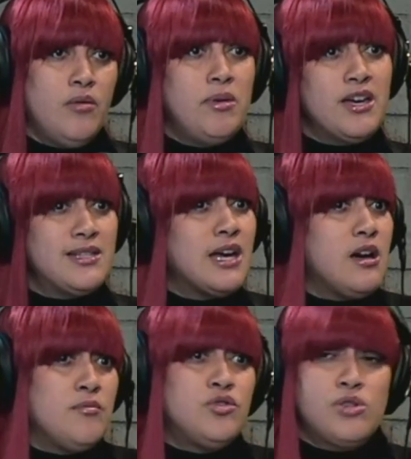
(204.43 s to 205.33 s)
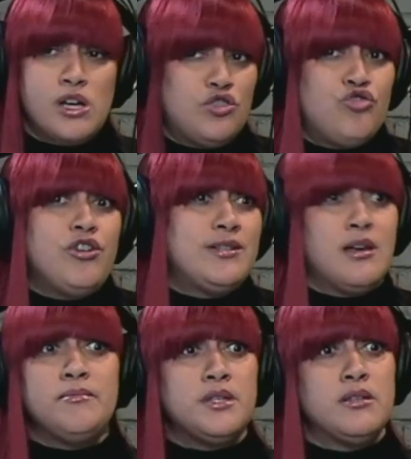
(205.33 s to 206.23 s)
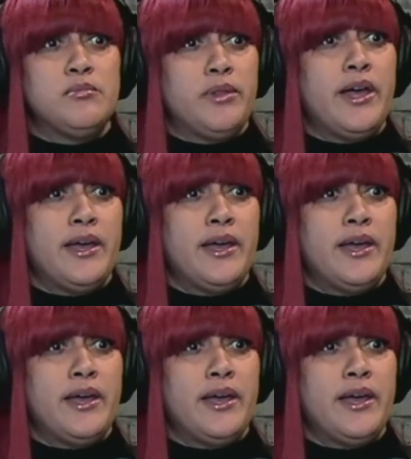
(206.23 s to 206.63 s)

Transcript: Because that comes, because trust comes into play.